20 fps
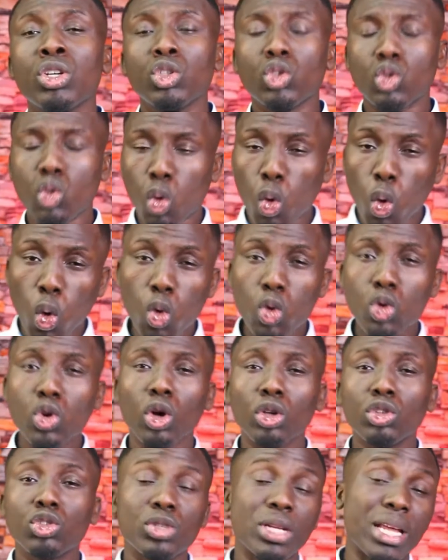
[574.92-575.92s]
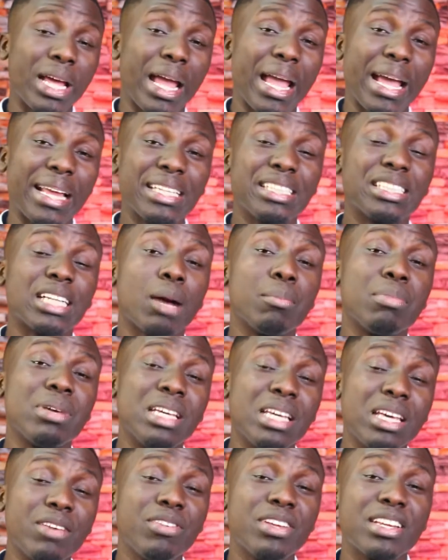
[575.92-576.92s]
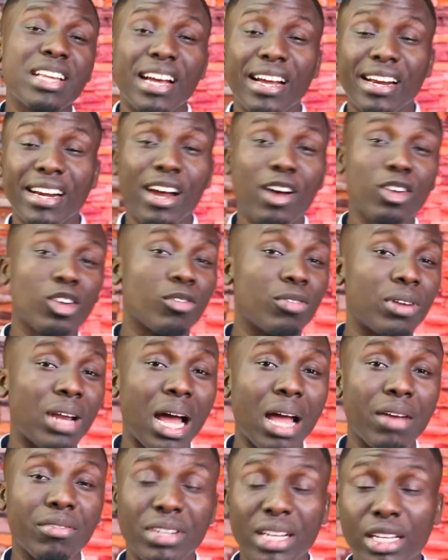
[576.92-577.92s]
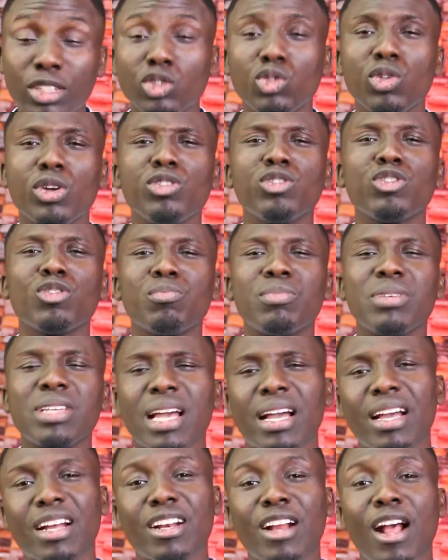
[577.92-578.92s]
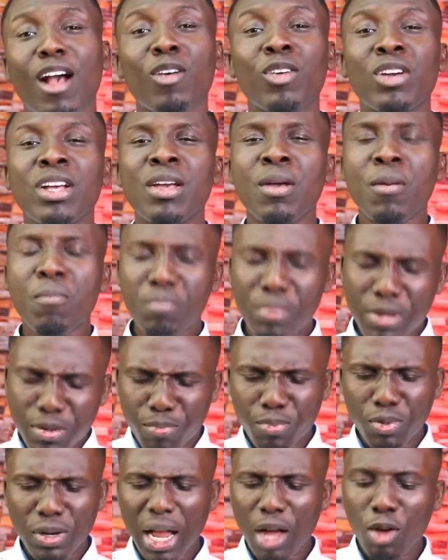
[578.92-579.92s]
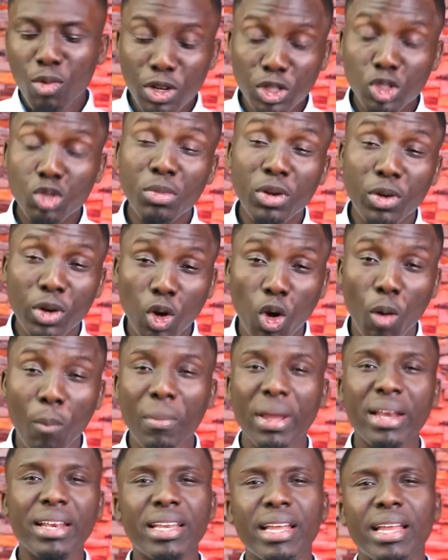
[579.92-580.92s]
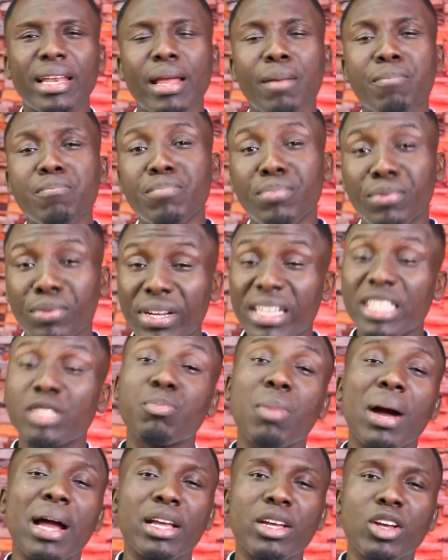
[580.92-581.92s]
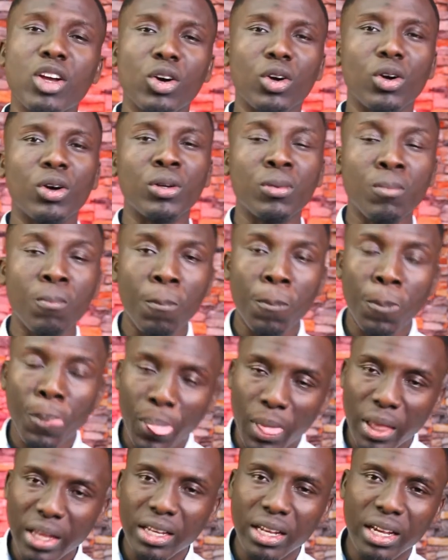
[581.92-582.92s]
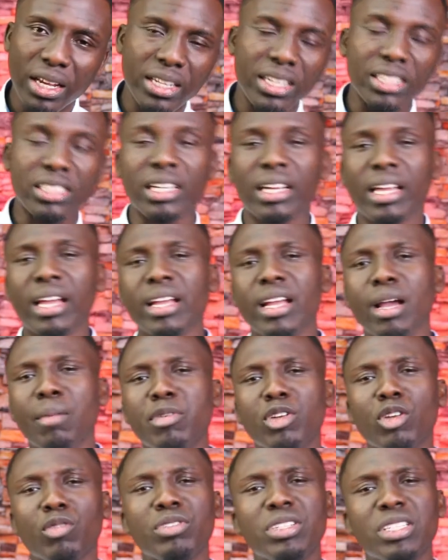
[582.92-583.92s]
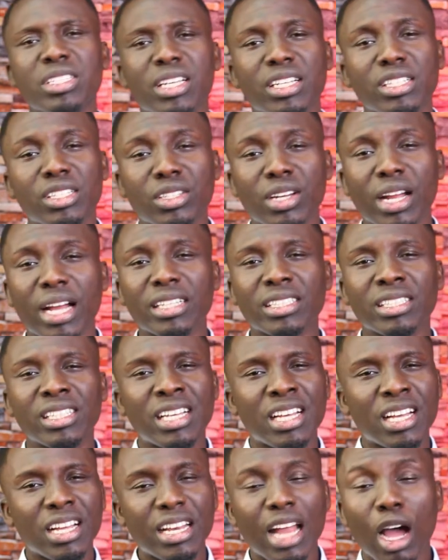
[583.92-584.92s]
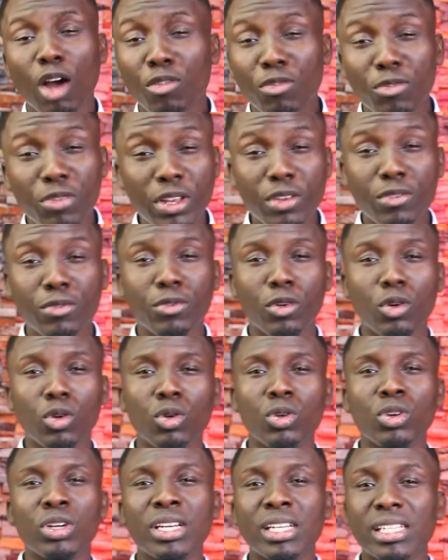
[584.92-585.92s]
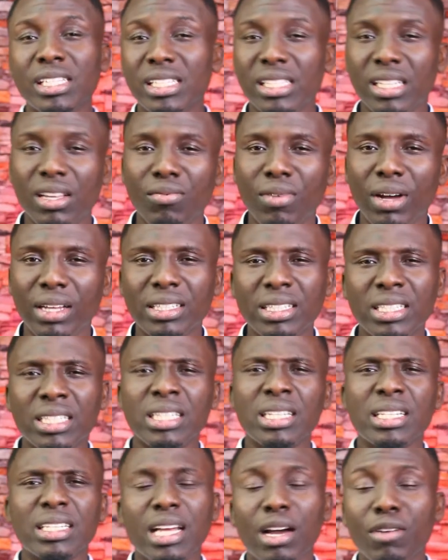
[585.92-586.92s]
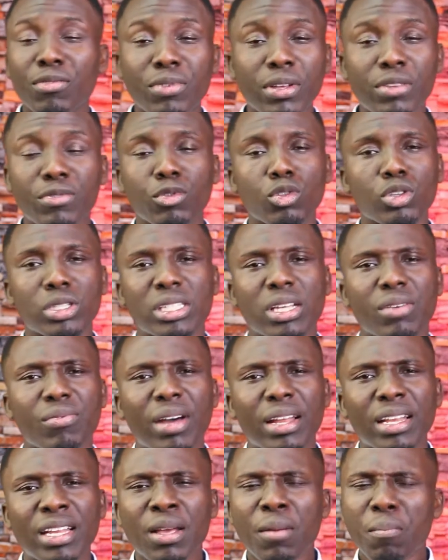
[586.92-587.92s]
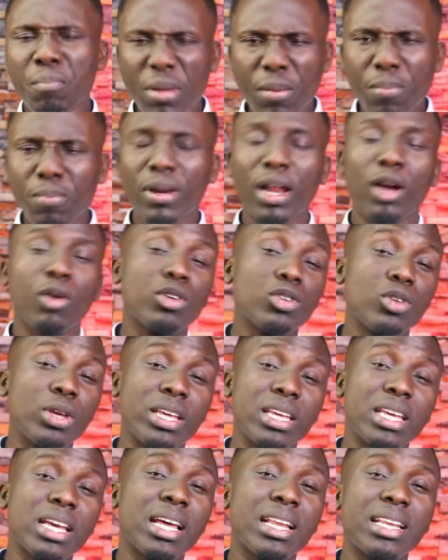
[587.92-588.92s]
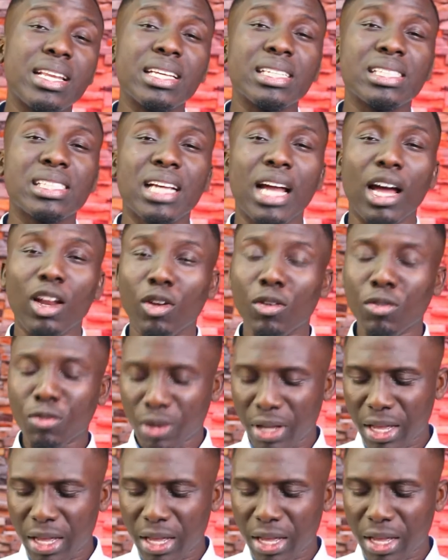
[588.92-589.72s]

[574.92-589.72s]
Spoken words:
to hold on to the end shall be given the crown of life. There's going to be a crown. People are going to be recommended and praised by God in the second coming of Jesus Christ. Thou faithful servant, thou faithful servant. People are going to hear this kind of